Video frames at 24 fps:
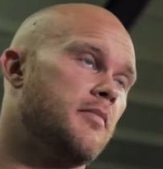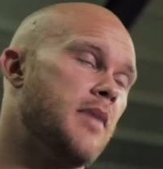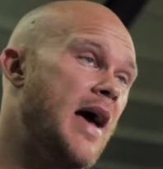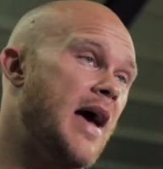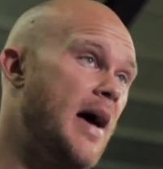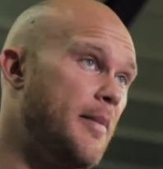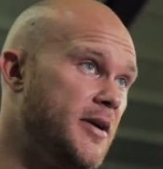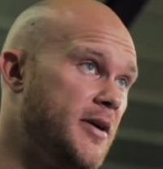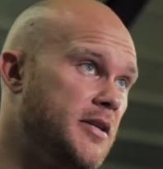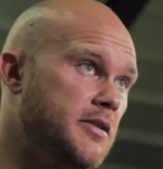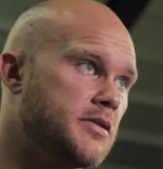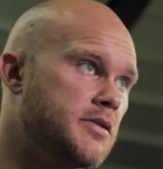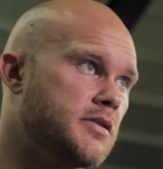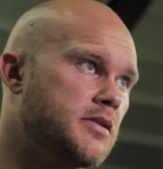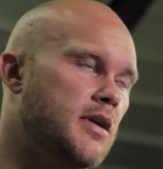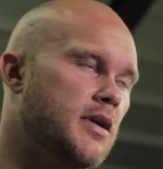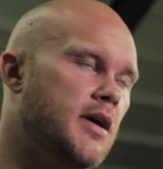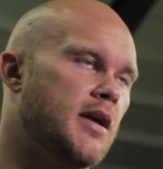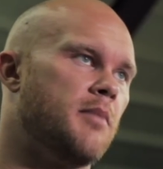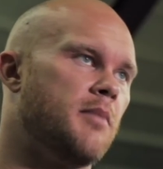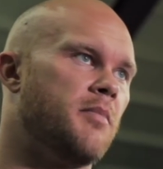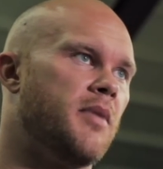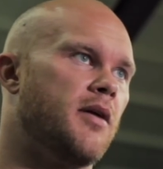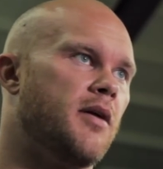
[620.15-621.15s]
habits
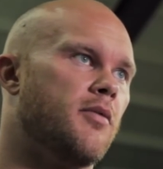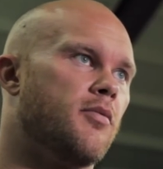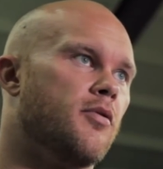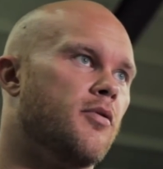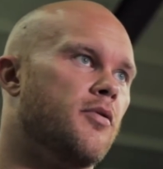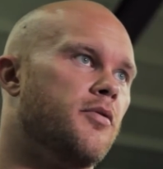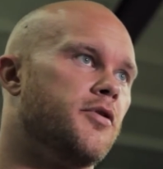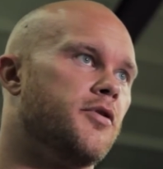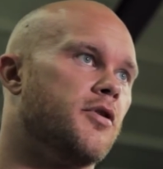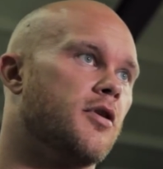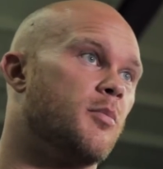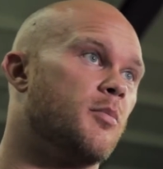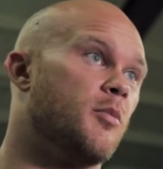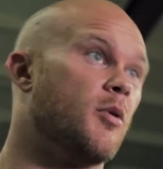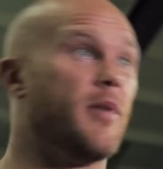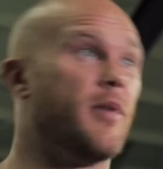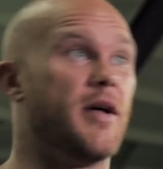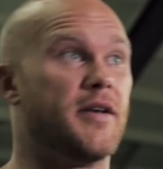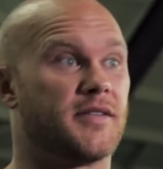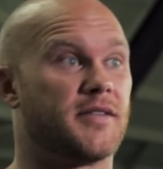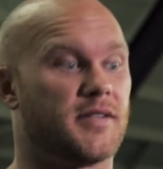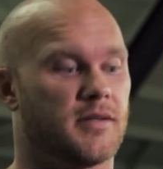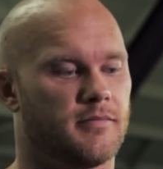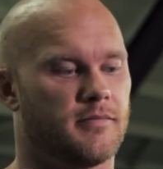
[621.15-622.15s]
and it may ruin your
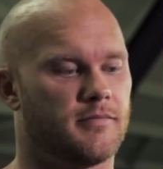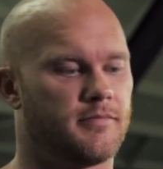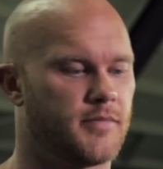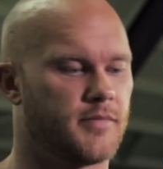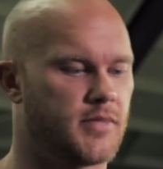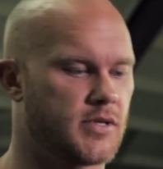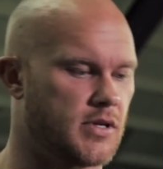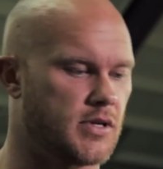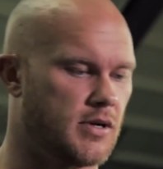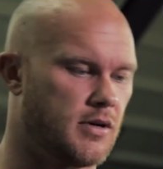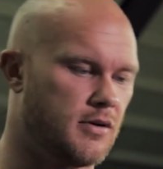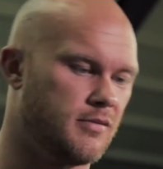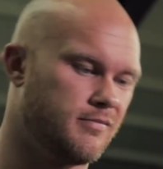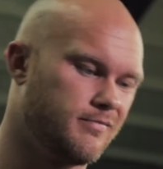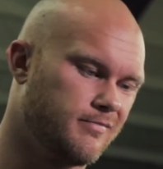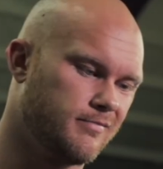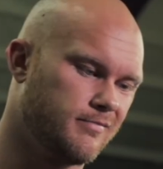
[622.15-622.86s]
momentum. So,